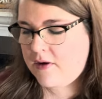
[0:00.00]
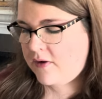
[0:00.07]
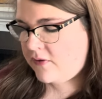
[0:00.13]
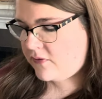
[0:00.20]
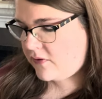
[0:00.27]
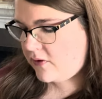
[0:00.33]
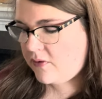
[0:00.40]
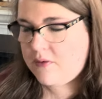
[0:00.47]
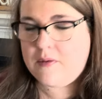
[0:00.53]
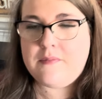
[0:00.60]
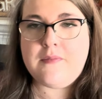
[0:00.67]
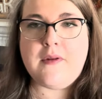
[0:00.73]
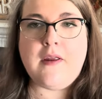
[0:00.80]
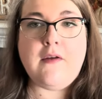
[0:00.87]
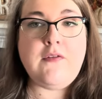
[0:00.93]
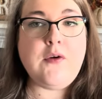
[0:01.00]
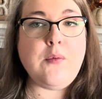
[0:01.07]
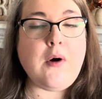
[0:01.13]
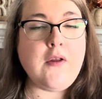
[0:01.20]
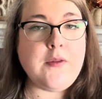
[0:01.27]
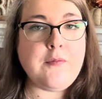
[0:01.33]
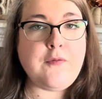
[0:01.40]
So if you
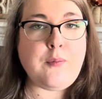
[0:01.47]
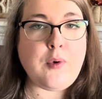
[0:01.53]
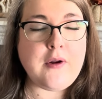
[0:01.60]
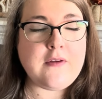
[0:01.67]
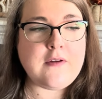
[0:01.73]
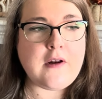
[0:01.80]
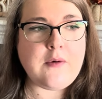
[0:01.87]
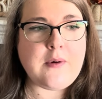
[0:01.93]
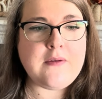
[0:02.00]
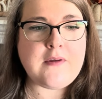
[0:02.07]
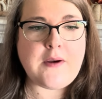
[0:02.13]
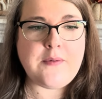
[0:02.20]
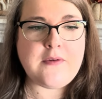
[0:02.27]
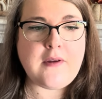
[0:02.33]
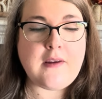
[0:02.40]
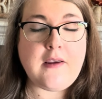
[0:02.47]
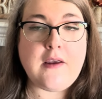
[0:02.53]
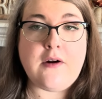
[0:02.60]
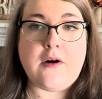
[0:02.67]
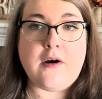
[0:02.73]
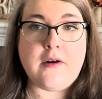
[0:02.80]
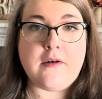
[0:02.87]
want the poinsettia ones, I would say get
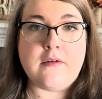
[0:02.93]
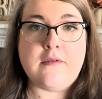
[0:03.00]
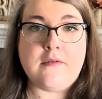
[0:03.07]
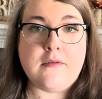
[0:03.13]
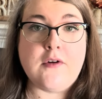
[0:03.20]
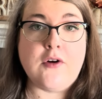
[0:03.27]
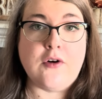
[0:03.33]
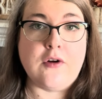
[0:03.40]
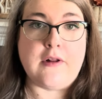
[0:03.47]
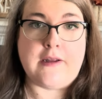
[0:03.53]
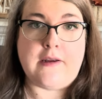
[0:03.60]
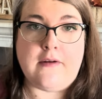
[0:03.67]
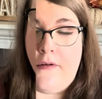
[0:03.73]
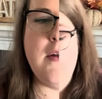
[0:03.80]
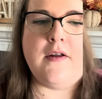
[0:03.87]
on early.